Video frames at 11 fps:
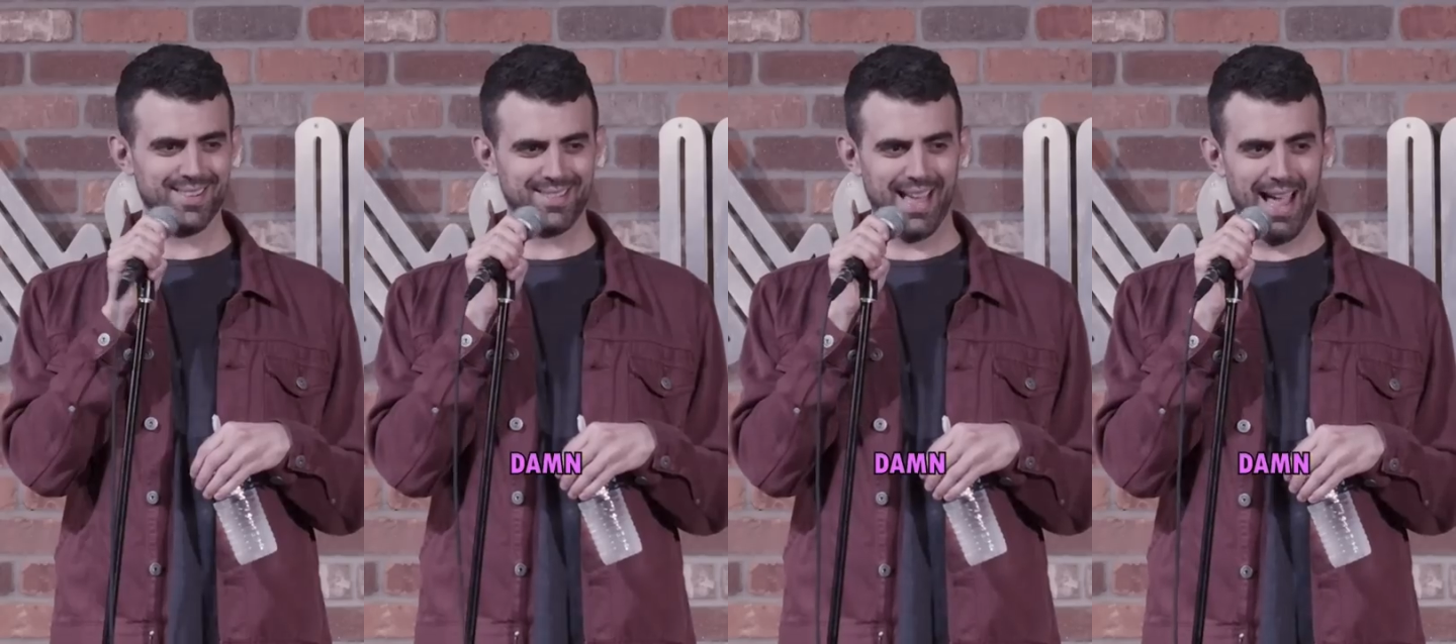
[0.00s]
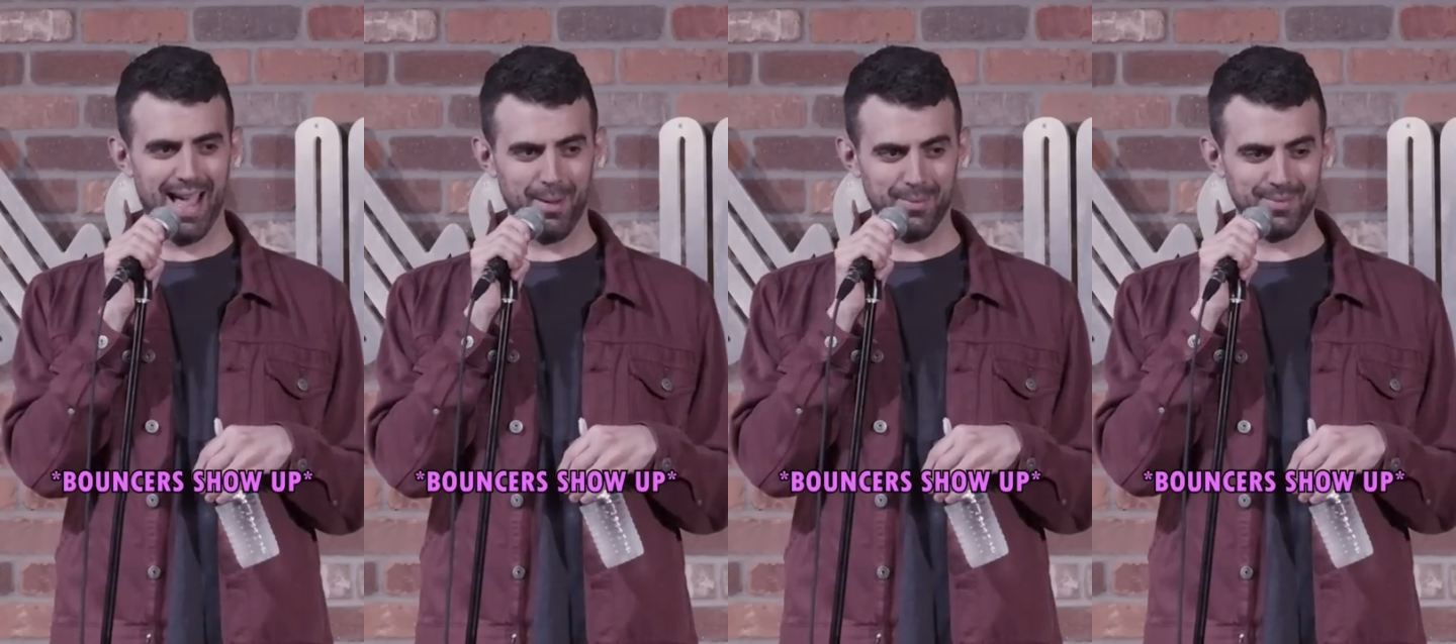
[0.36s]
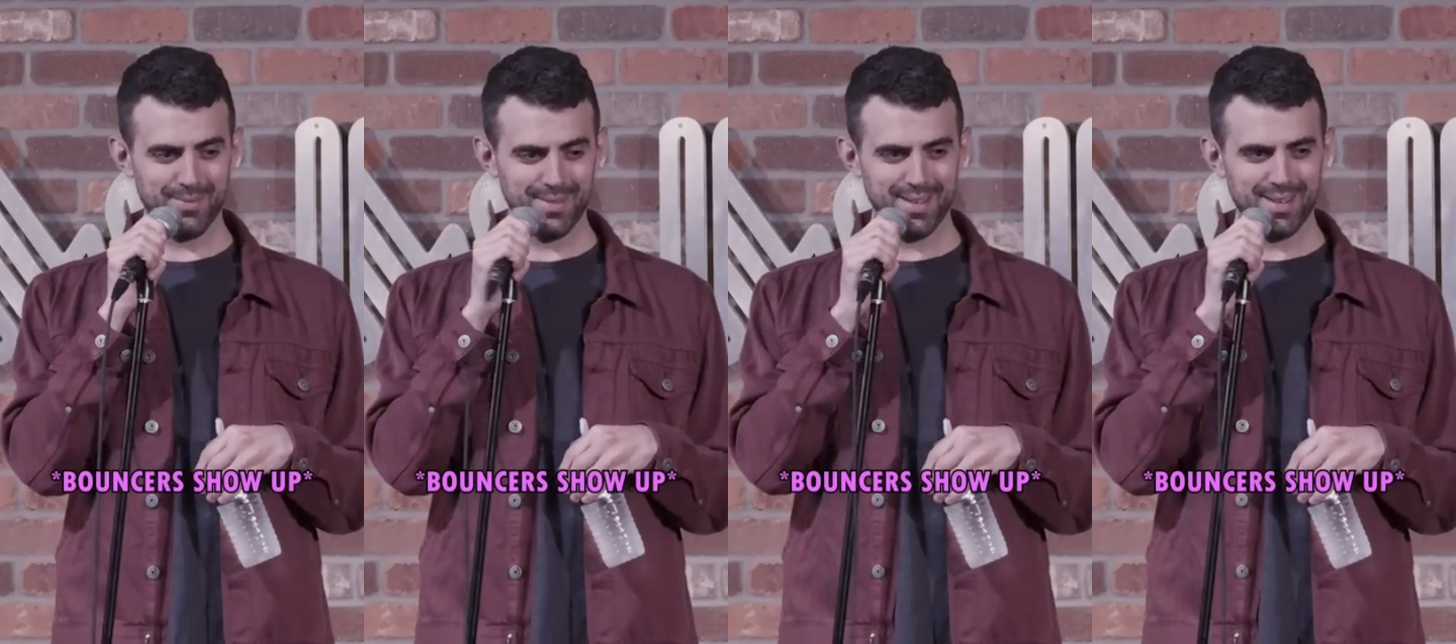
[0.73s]

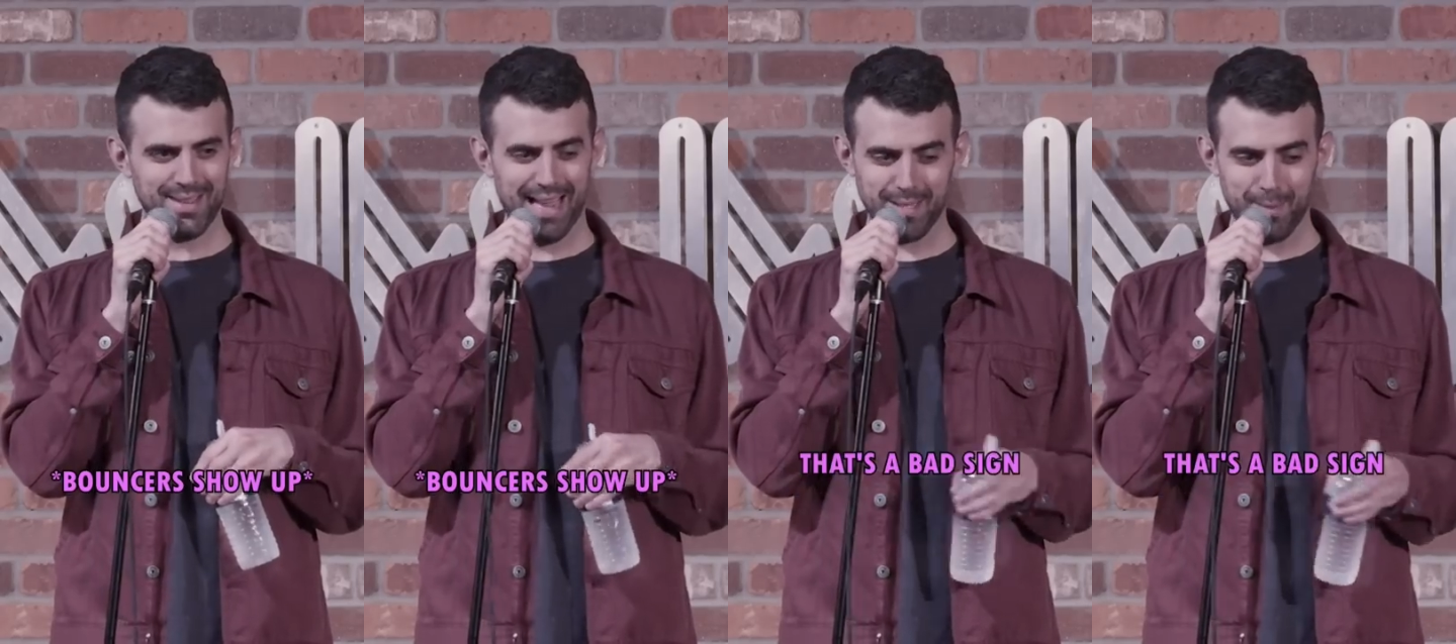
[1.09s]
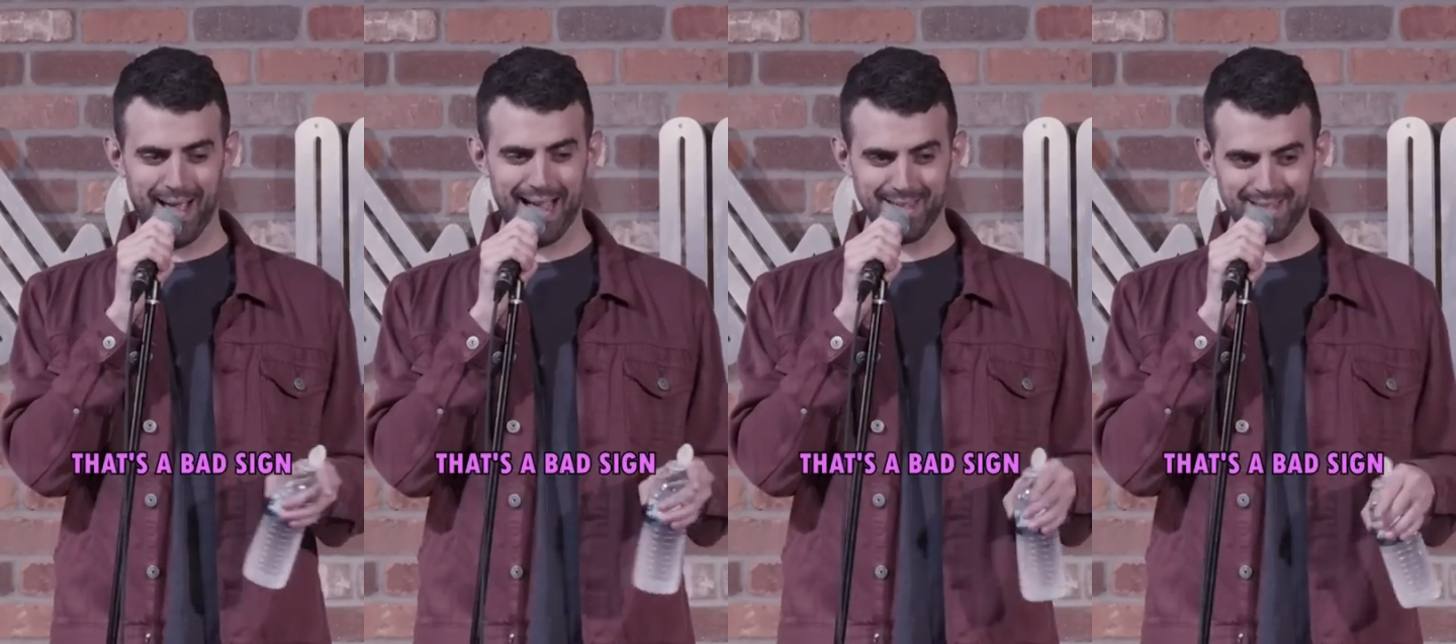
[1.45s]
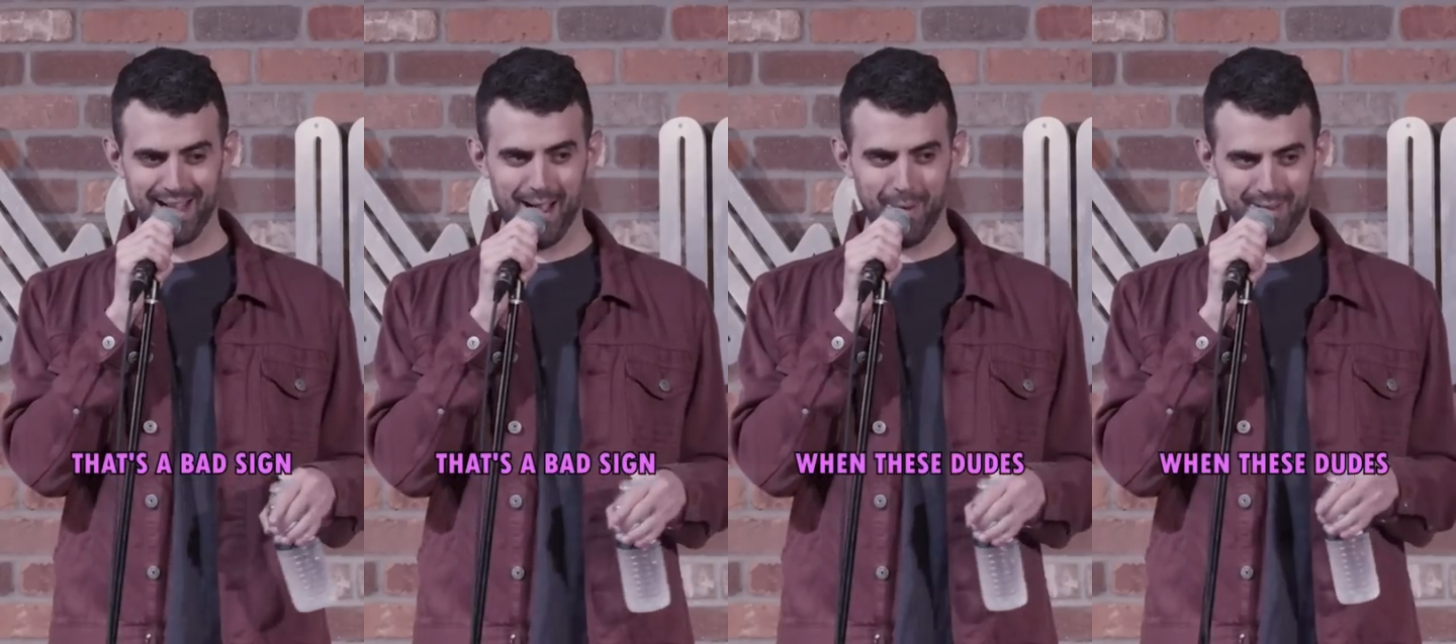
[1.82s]
damn. That's a bad sign when